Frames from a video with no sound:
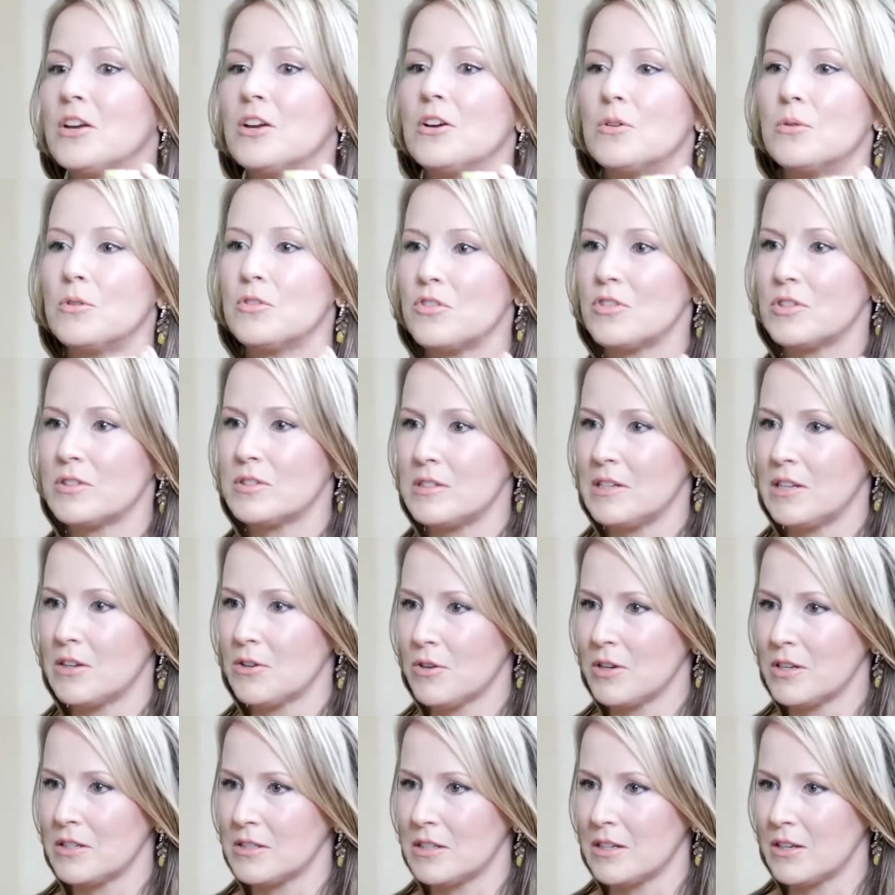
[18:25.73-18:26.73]
which is
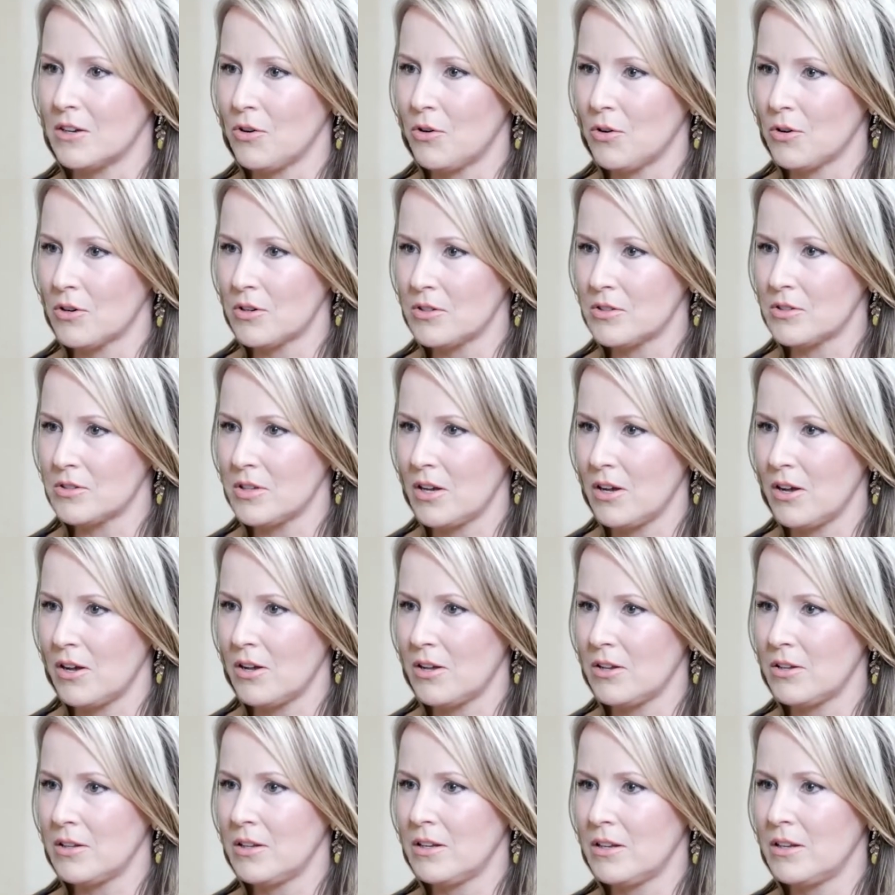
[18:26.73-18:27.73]
decreasing
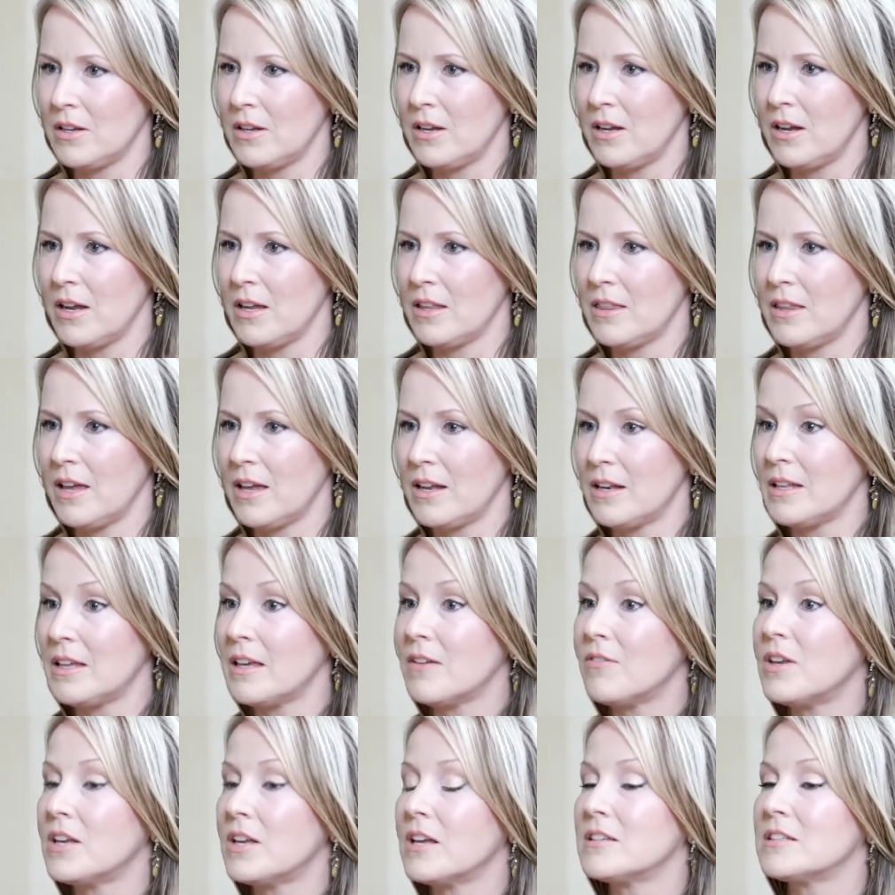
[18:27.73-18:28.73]
cortisol and then
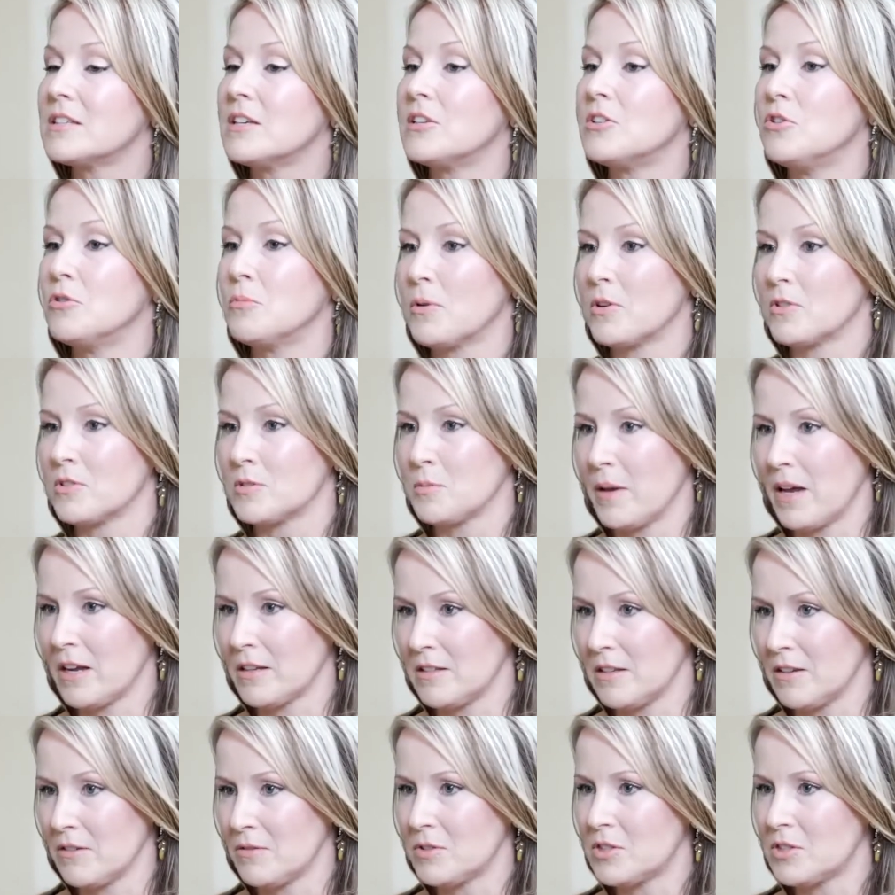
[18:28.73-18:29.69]
giving us a new perspective.